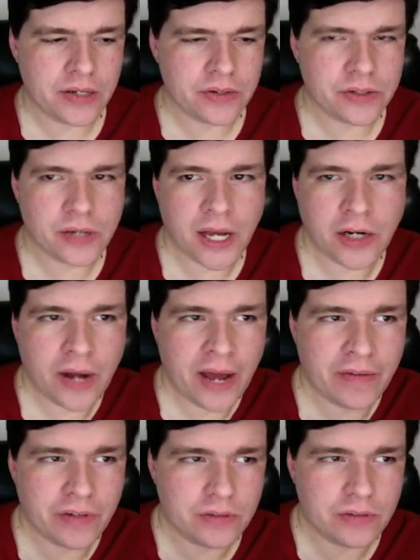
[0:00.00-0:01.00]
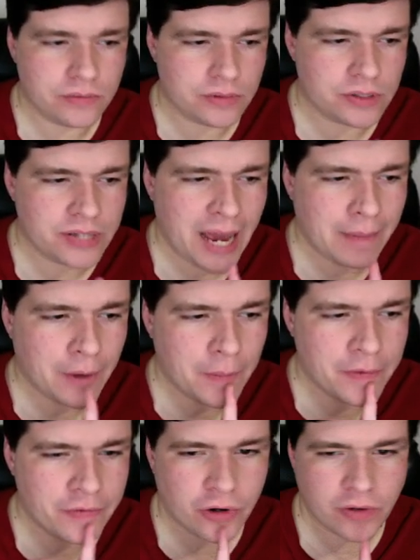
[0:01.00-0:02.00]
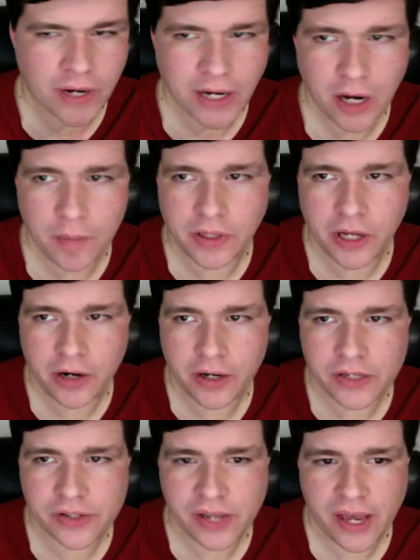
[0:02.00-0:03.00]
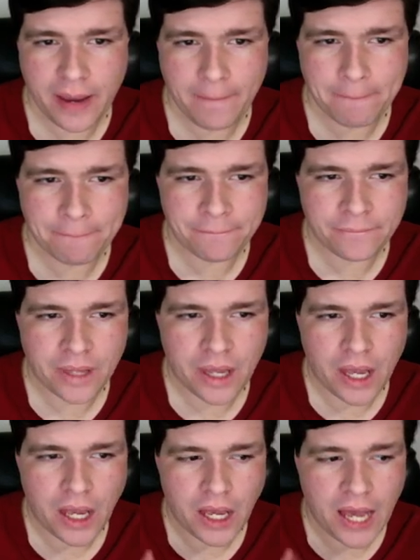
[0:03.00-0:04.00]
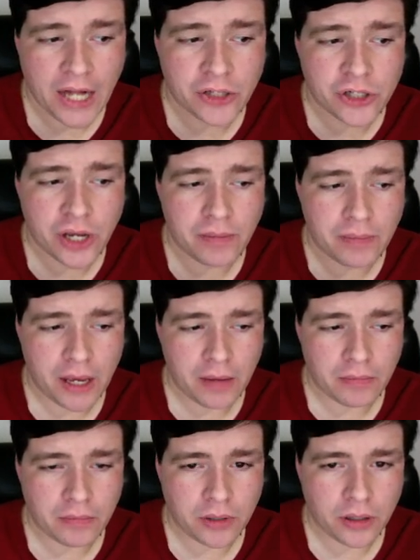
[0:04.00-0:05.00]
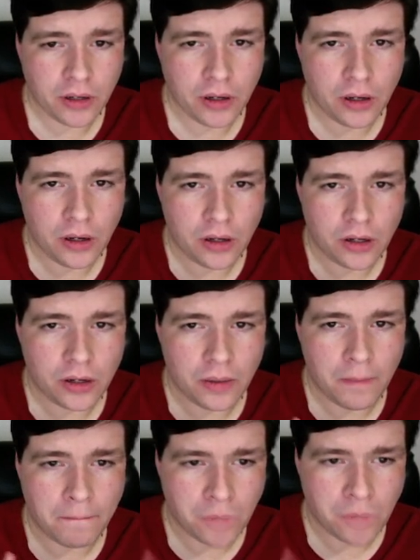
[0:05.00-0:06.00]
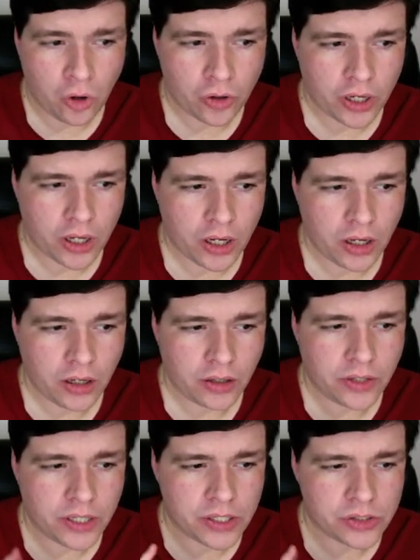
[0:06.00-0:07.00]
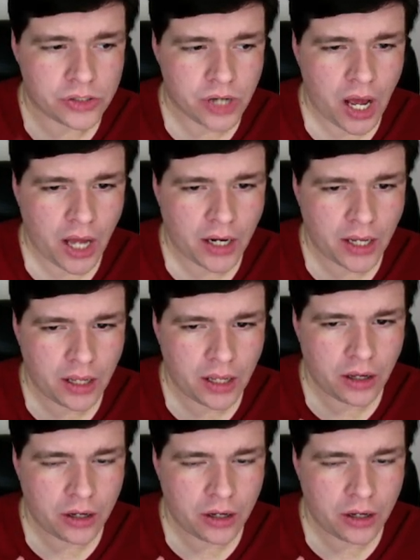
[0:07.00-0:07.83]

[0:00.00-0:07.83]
I don't have a tab open for it right now, but there is a HMM Mulga that is not a